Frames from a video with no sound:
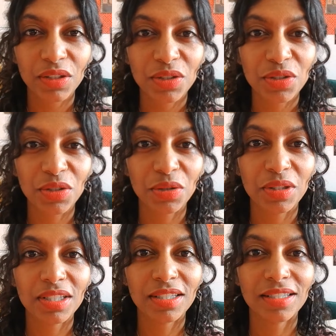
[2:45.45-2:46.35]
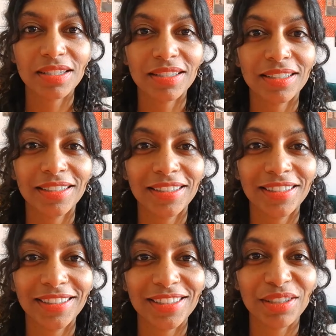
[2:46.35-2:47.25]
So this is a
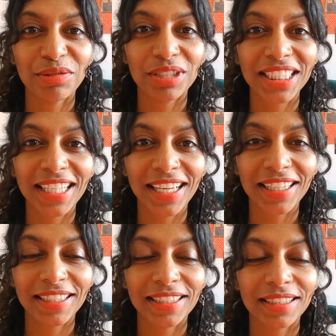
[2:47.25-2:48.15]
different cake.